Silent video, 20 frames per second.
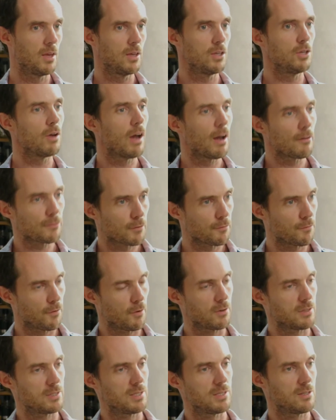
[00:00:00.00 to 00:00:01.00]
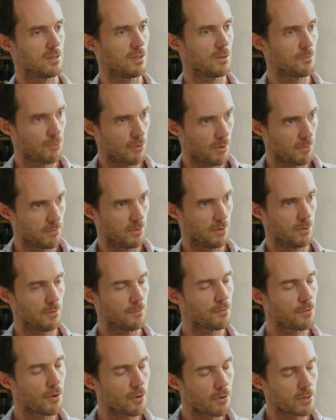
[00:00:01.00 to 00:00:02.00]
You have to focus on the
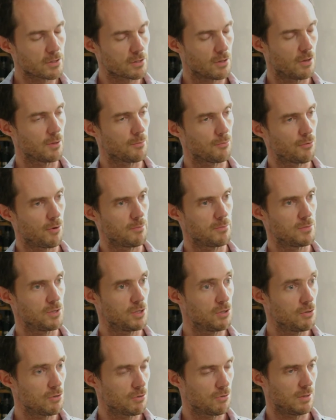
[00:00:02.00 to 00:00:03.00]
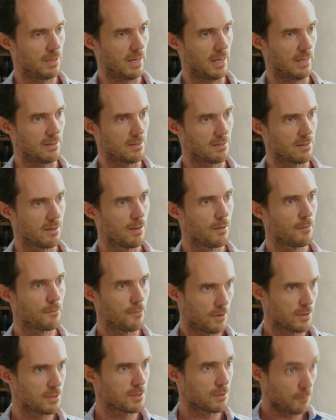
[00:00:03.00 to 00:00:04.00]
problems you create,
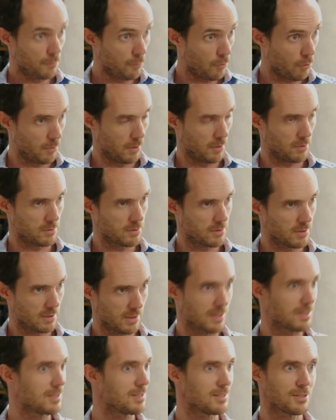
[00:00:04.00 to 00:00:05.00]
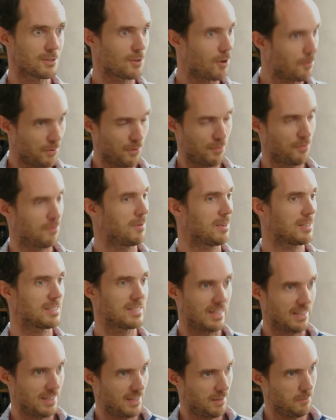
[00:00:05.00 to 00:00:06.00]
first and foremost. It doesn't stop you from
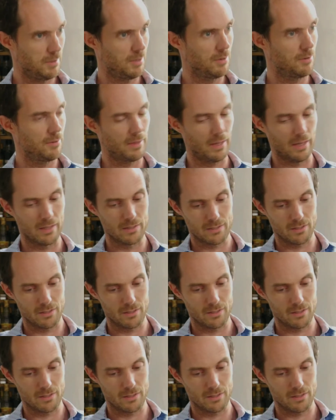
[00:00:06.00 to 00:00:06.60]
extending beyond that.